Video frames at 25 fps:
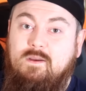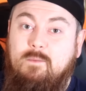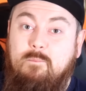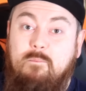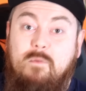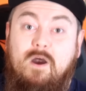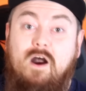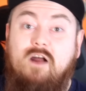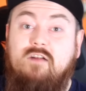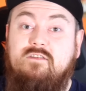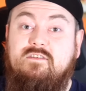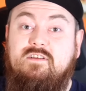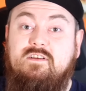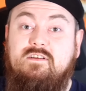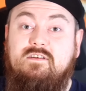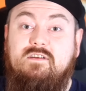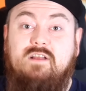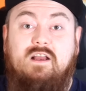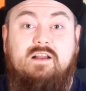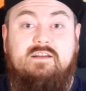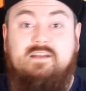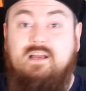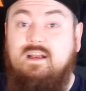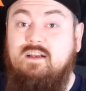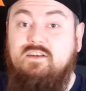Martin
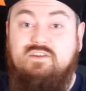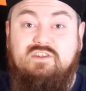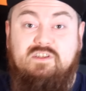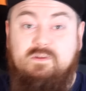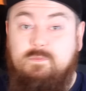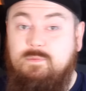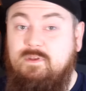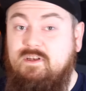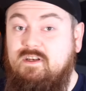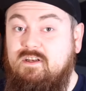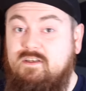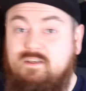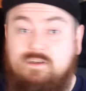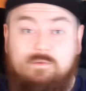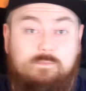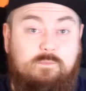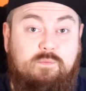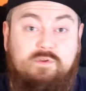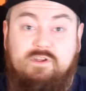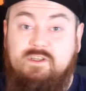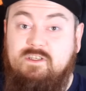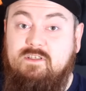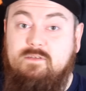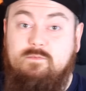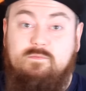had actually been a
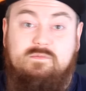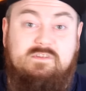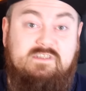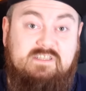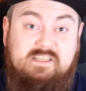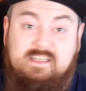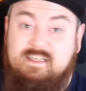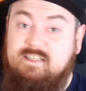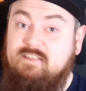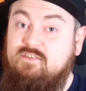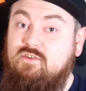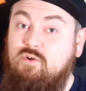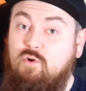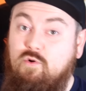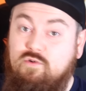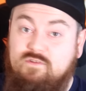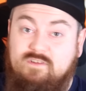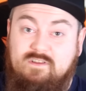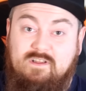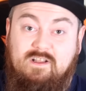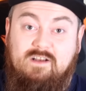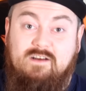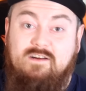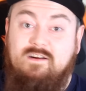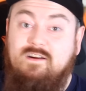complete
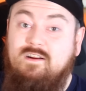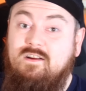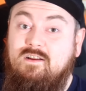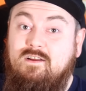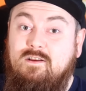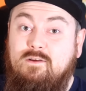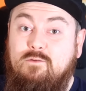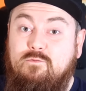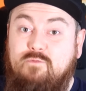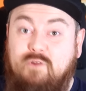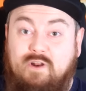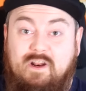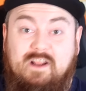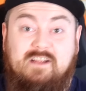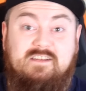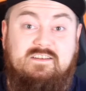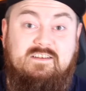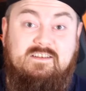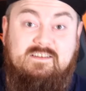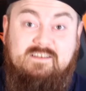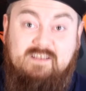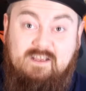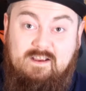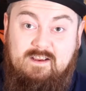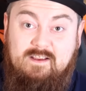teetotaler for his
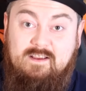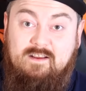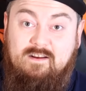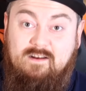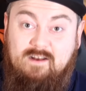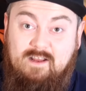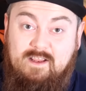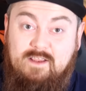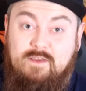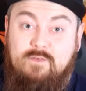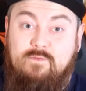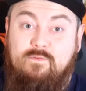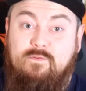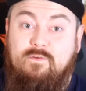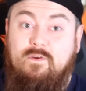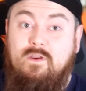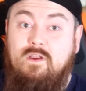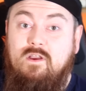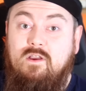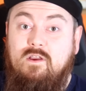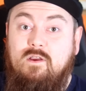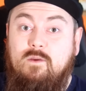entire life,